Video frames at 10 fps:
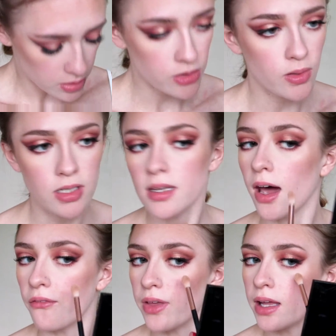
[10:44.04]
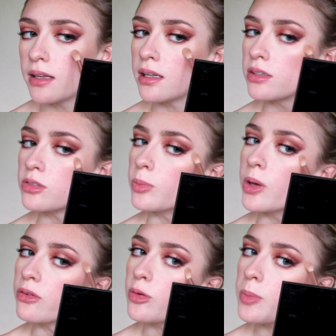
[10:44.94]
Just want it to have that little
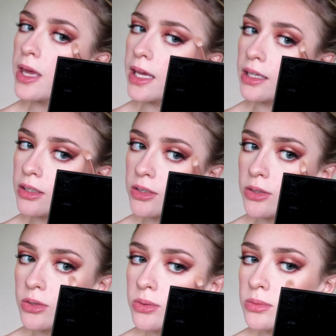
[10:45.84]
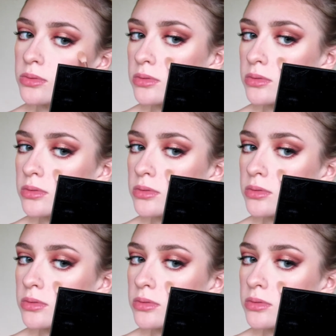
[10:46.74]
bit of a pink hue.